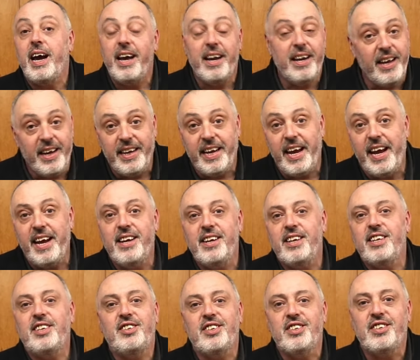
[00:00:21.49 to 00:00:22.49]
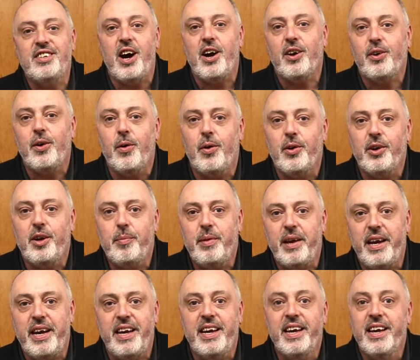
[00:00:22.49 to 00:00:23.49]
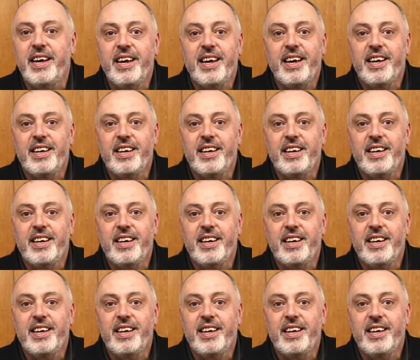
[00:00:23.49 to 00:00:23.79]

and again, this is not going to be